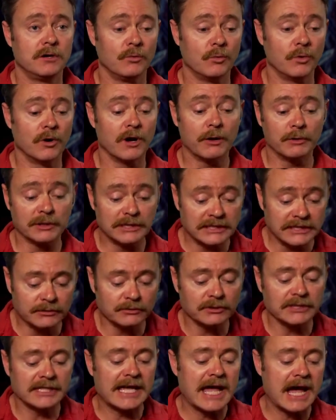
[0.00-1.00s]
where I would
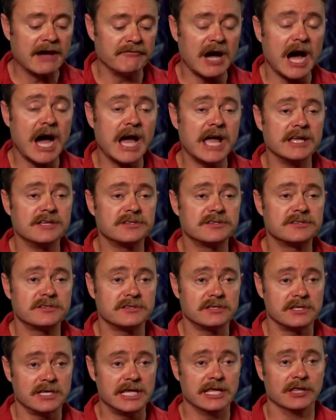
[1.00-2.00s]
literally have
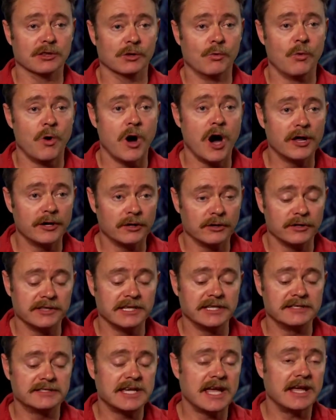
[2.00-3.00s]
ice in the water and
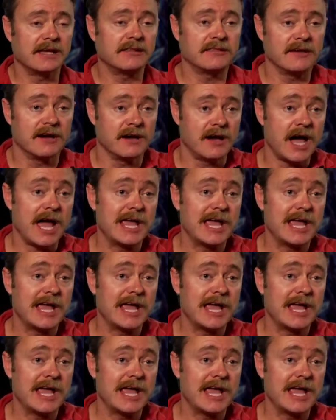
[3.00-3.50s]
then take the